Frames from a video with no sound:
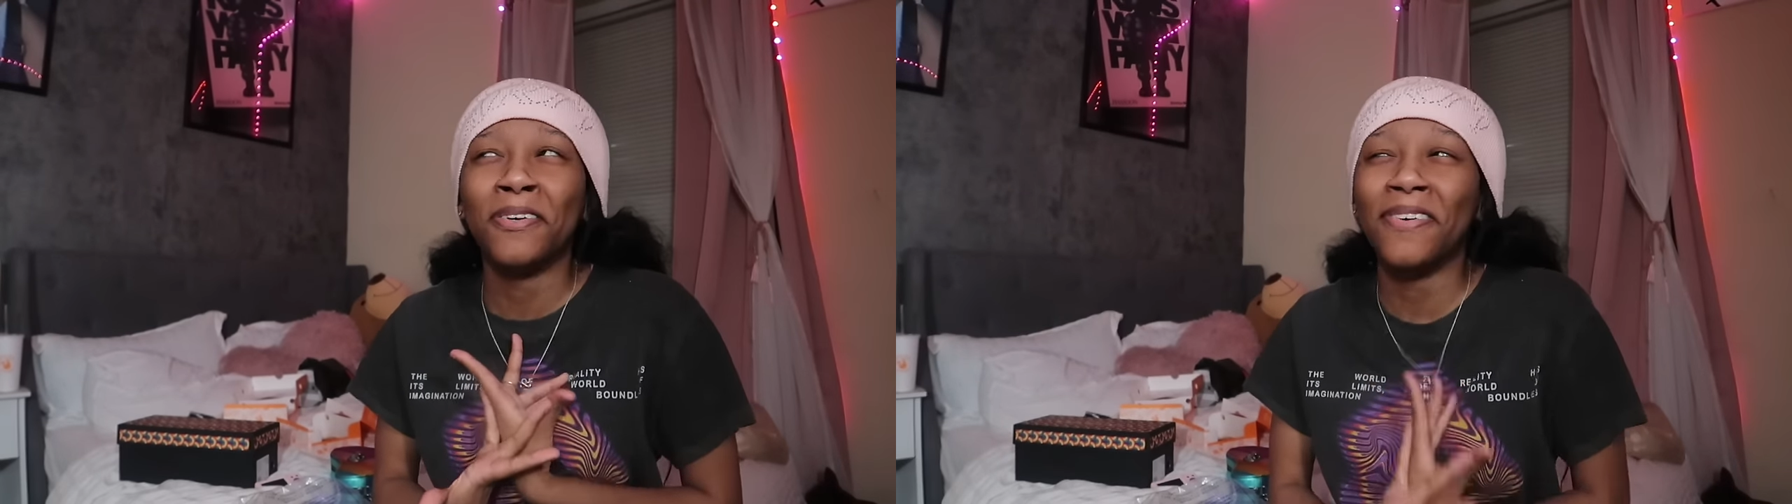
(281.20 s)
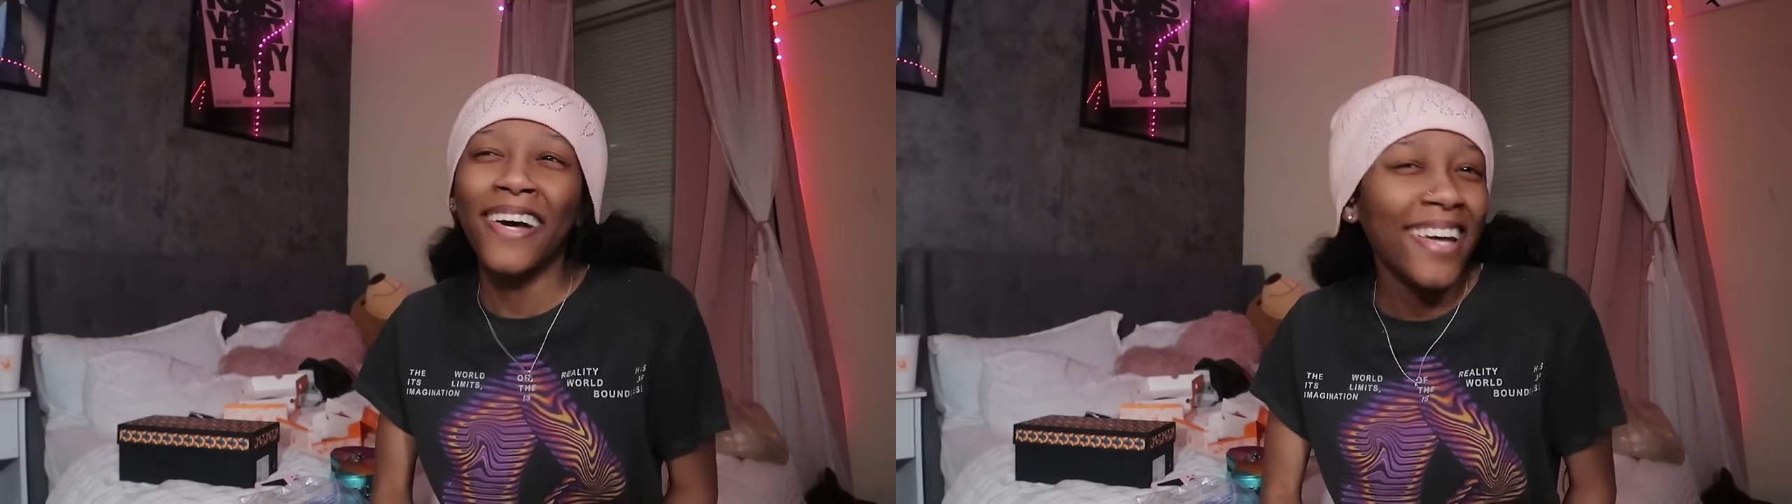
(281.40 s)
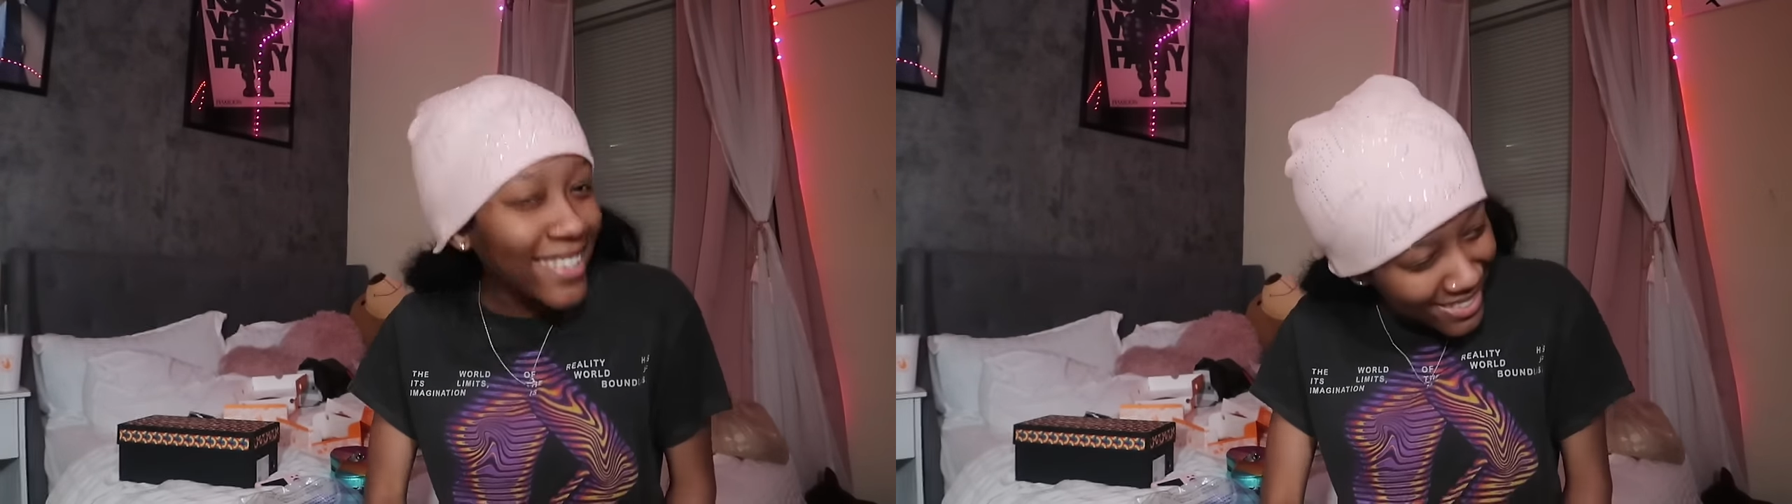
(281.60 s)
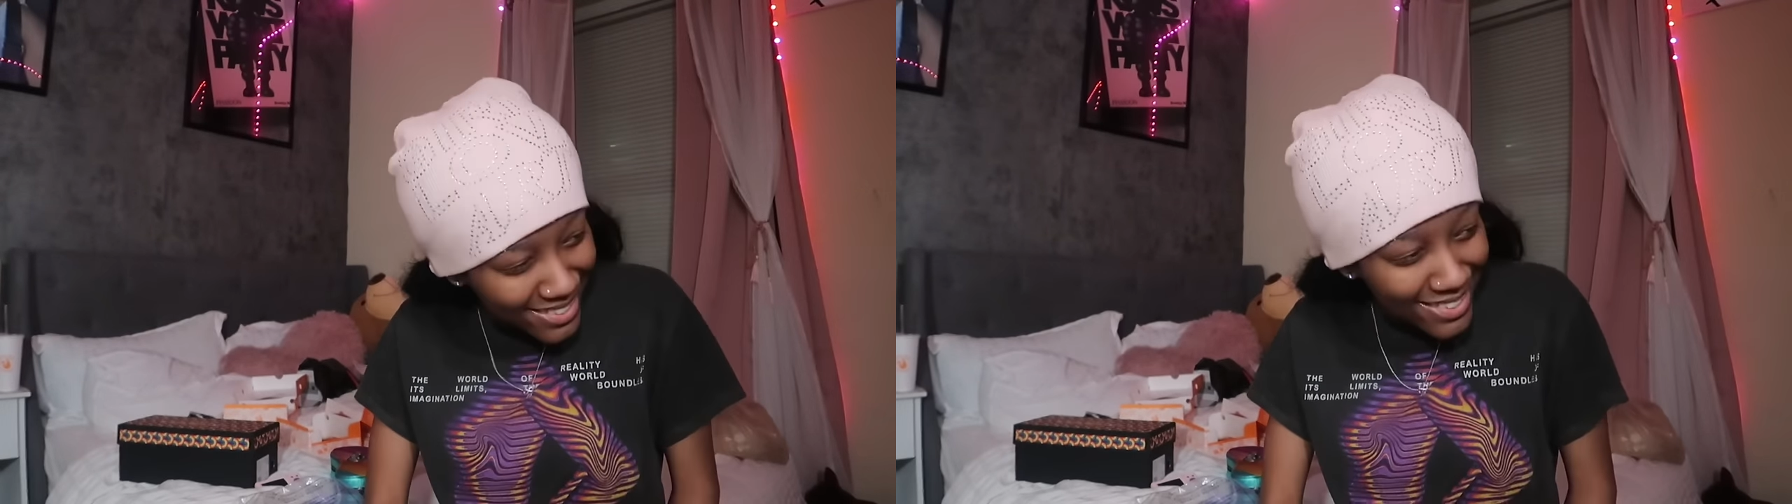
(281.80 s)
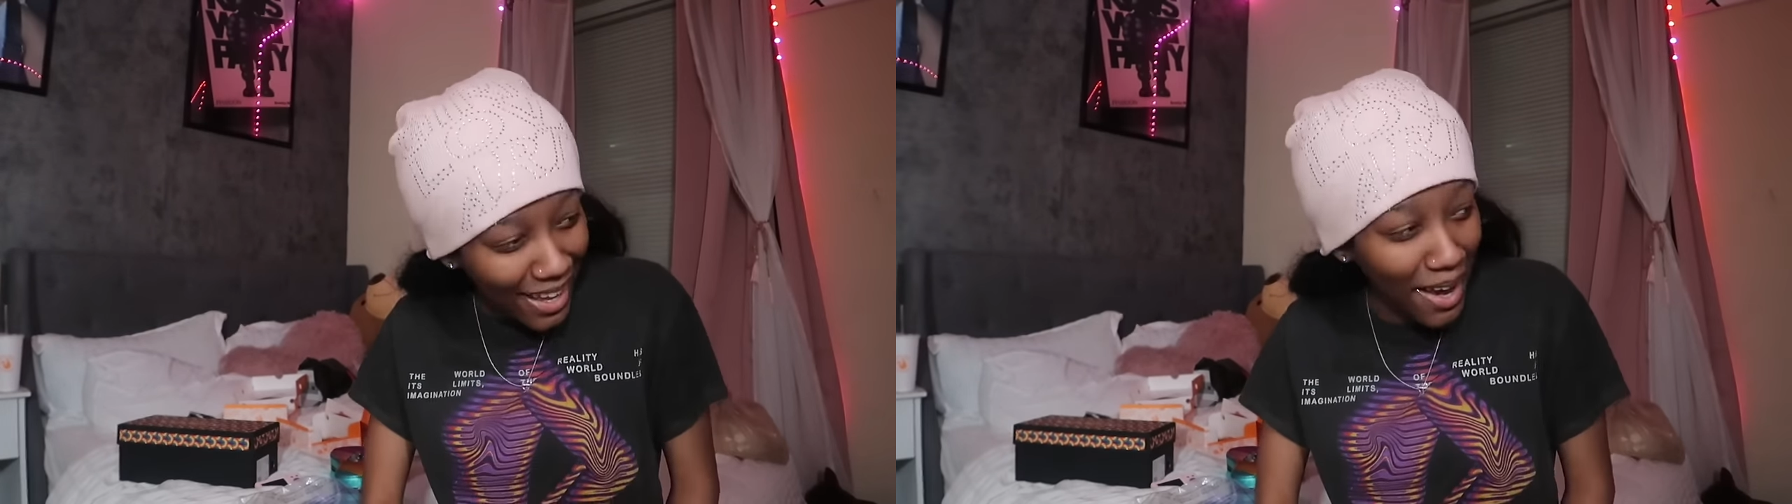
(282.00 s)
What?
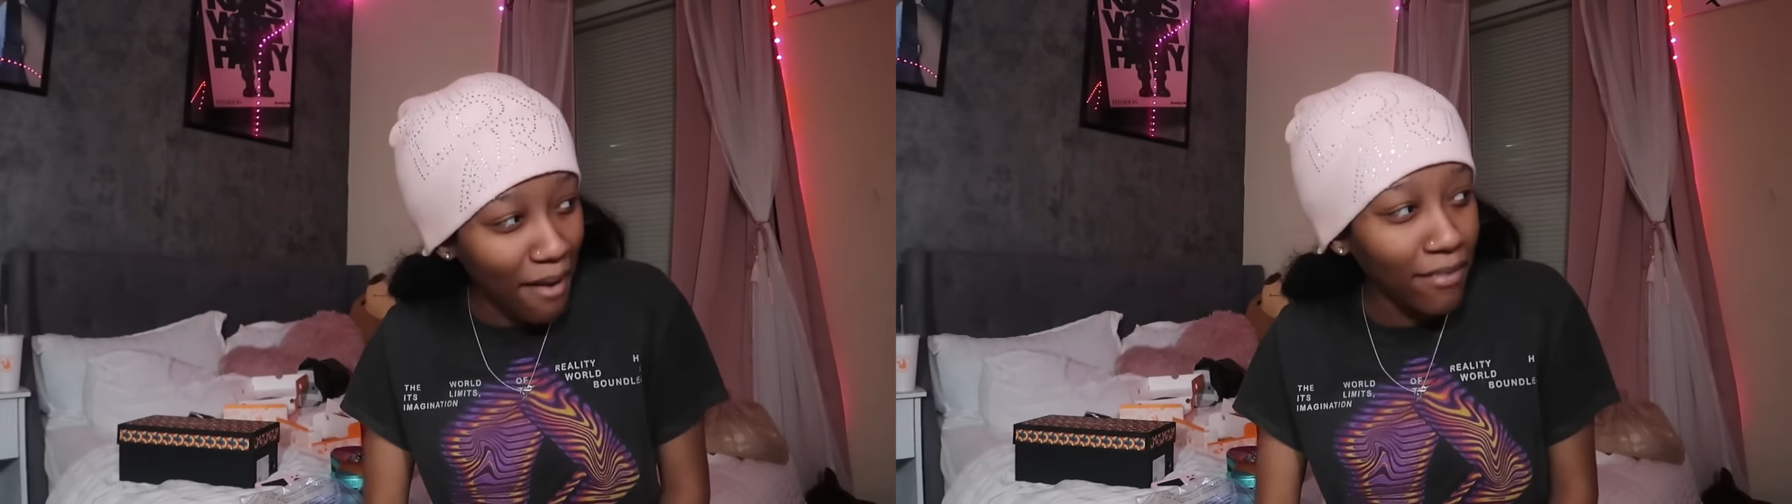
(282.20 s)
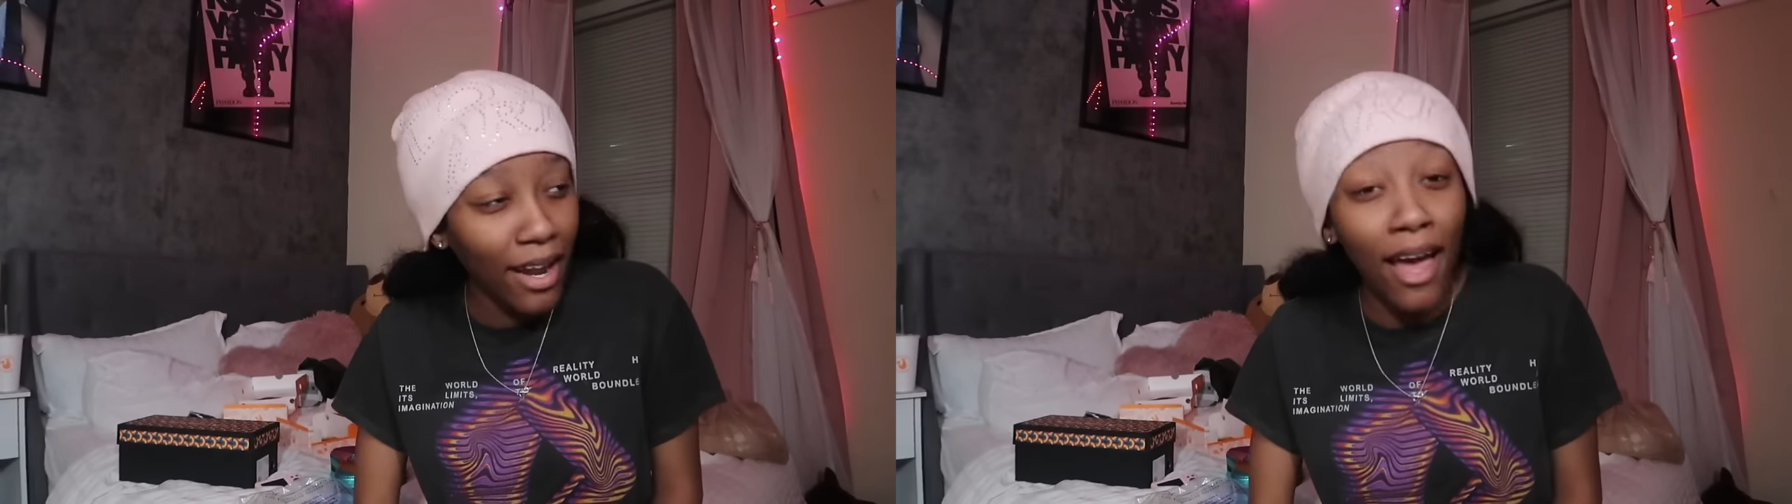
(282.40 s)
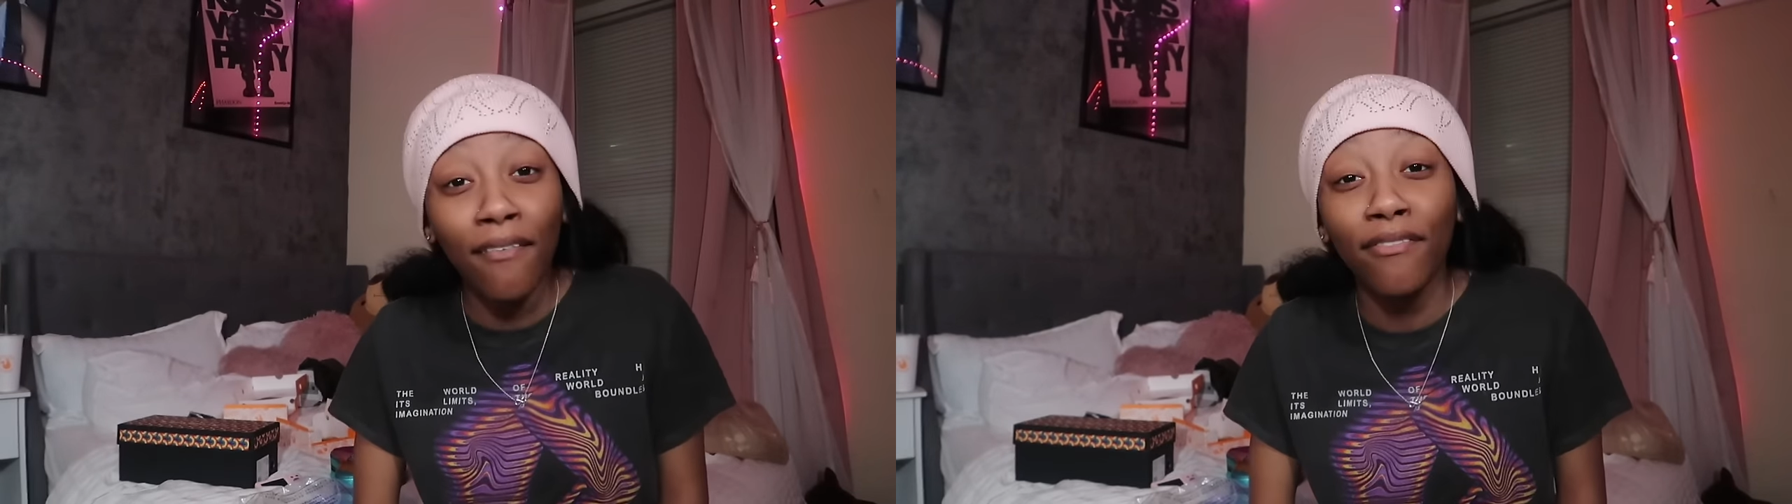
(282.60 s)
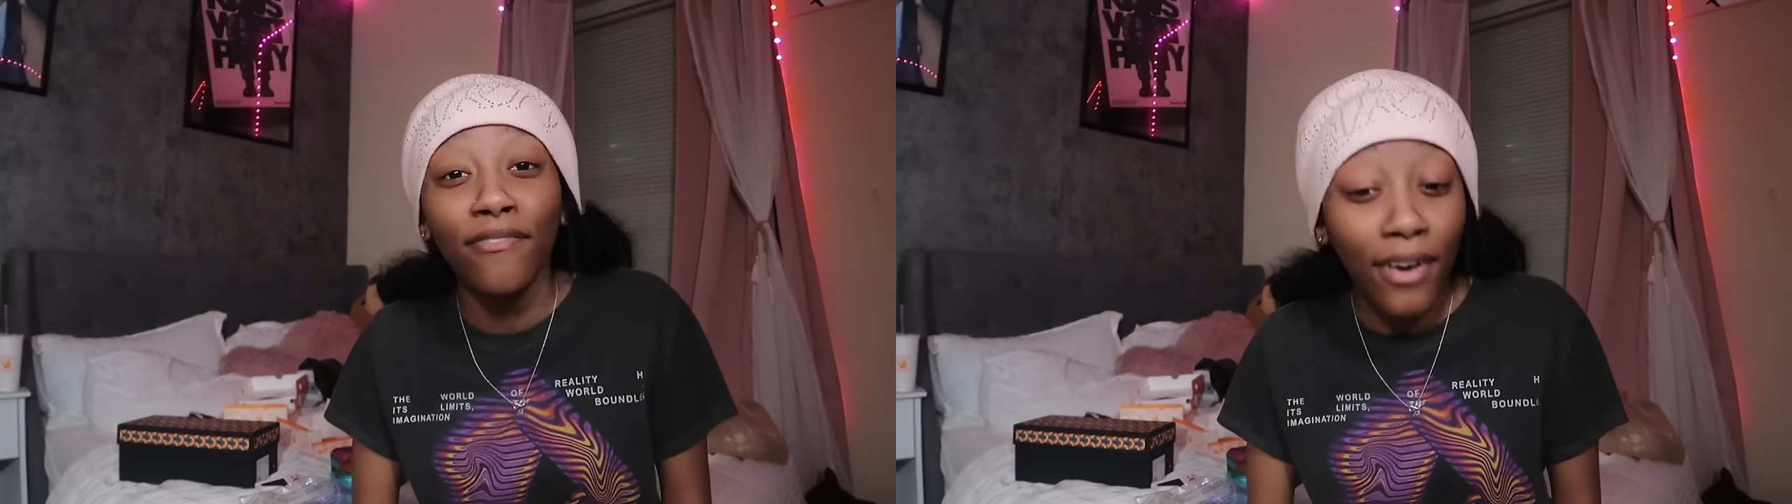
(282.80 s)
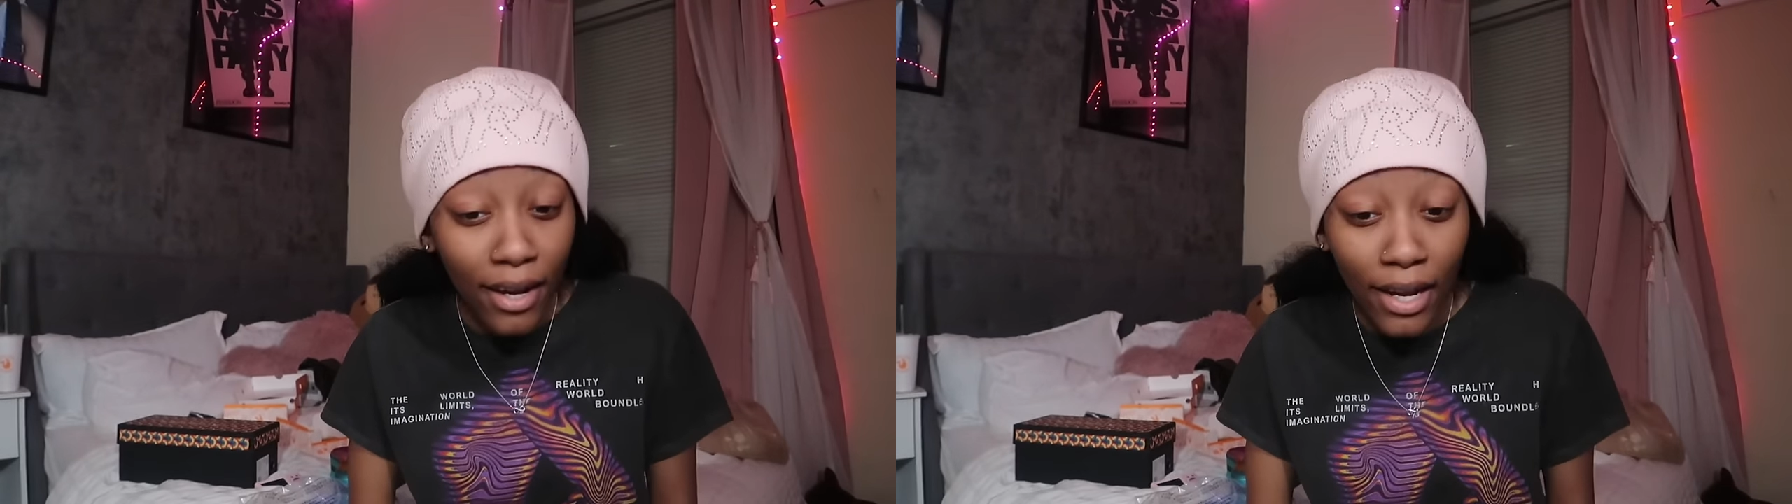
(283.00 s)
Like, I'm going to have
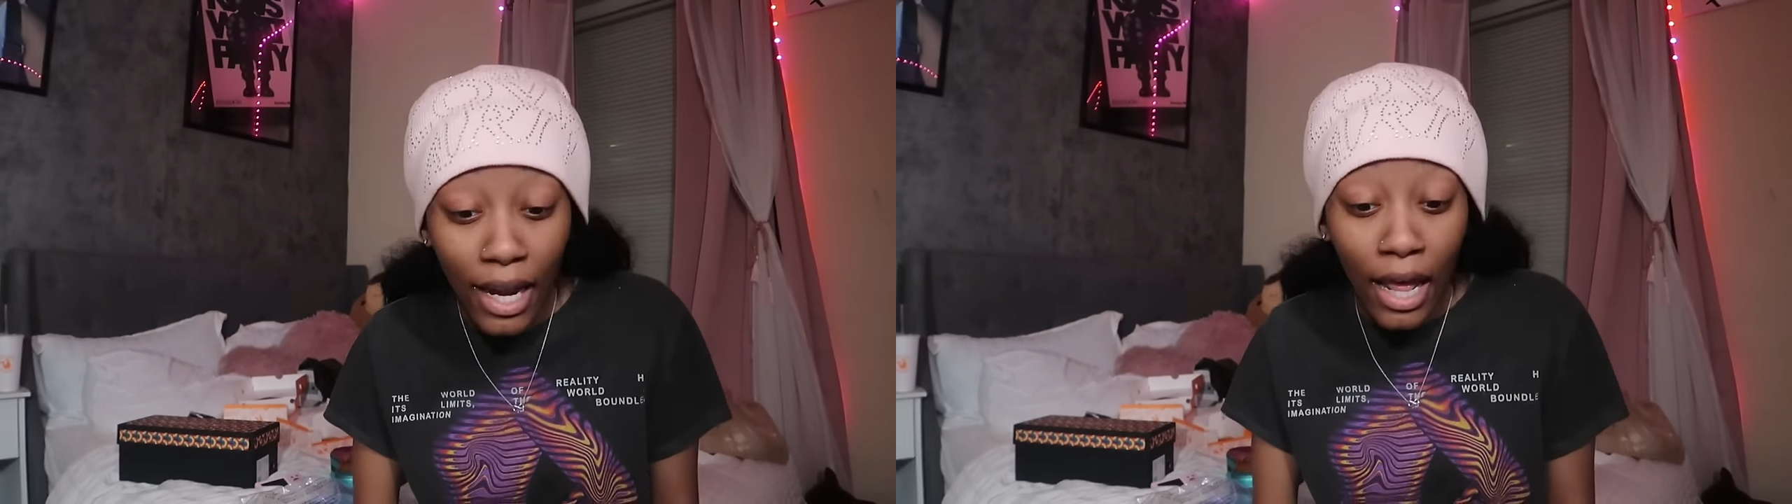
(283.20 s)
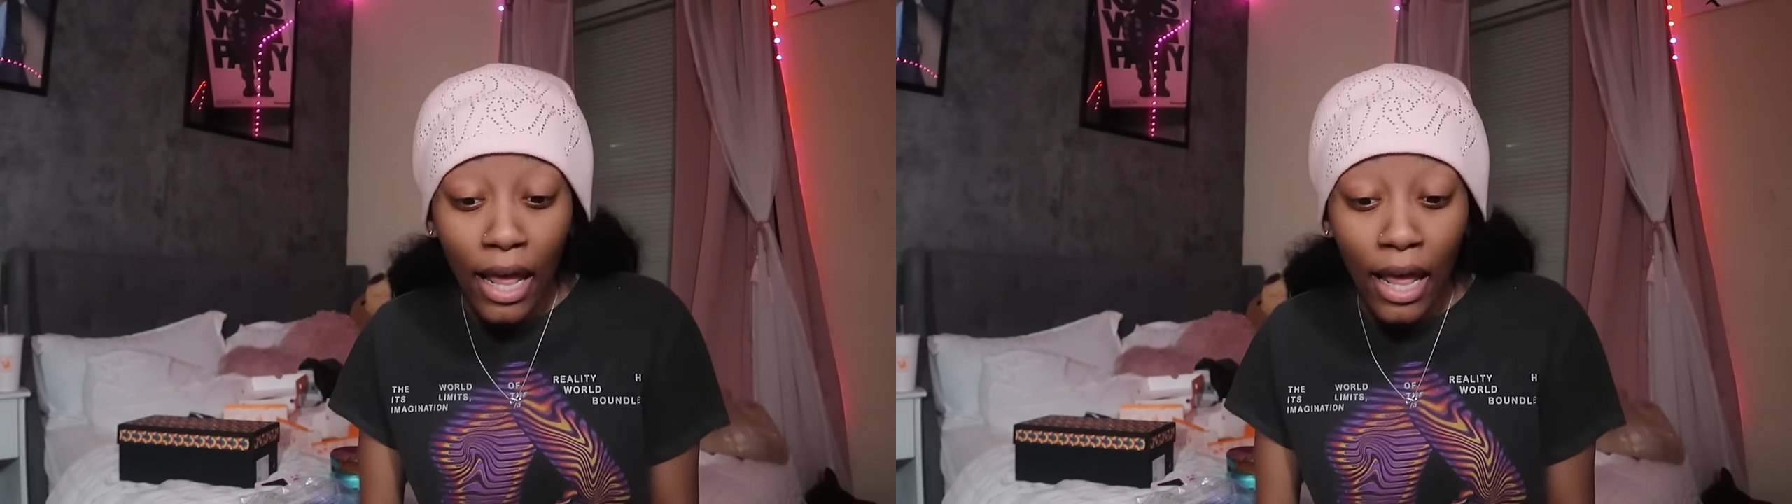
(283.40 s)
fun.